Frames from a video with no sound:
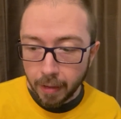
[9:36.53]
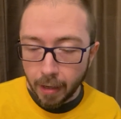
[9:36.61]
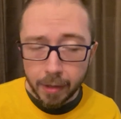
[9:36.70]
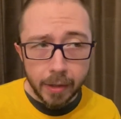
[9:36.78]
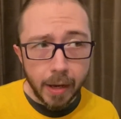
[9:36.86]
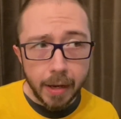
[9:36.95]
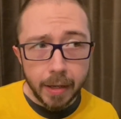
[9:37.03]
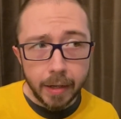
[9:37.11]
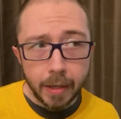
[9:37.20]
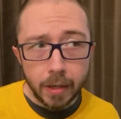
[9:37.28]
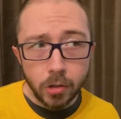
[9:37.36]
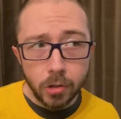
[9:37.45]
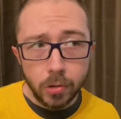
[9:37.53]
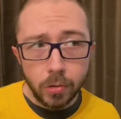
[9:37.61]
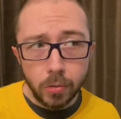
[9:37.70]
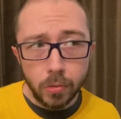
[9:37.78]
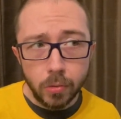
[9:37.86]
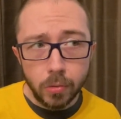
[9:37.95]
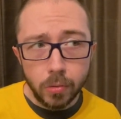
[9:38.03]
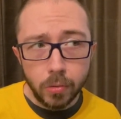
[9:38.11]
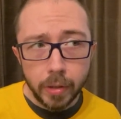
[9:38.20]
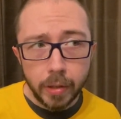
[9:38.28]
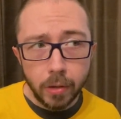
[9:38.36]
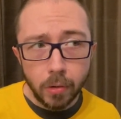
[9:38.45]
I think I get into
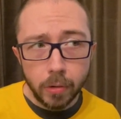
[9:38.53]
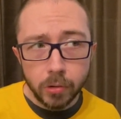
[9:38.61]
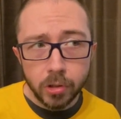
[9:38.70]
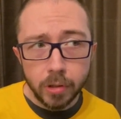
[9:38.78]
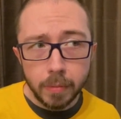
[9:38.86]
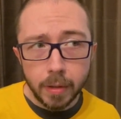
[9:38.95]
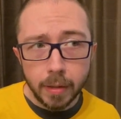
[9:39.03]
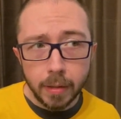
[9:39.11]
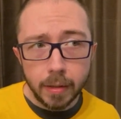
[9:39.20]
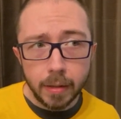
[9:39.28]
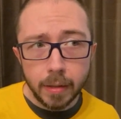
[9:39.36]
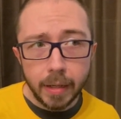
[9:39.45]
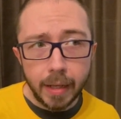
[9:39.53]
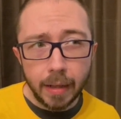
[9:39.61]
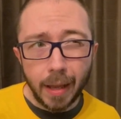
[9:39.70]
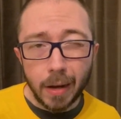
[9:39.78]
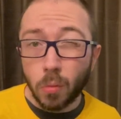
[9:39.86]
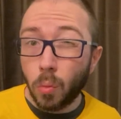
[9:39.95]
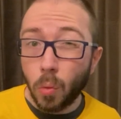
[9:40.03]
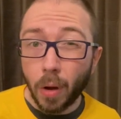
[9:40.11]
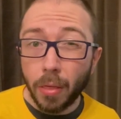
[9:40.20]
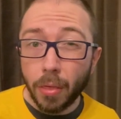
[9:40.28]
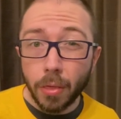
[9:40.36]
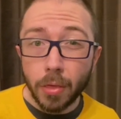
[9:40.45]
Hiroshima at like
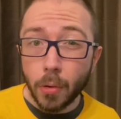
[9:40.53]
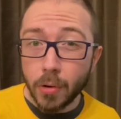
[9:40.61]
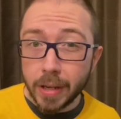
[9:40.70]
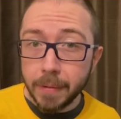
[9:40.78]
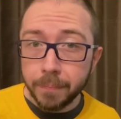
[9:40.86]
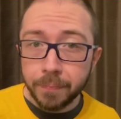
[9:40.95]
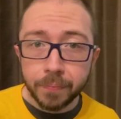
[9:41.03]
1:30.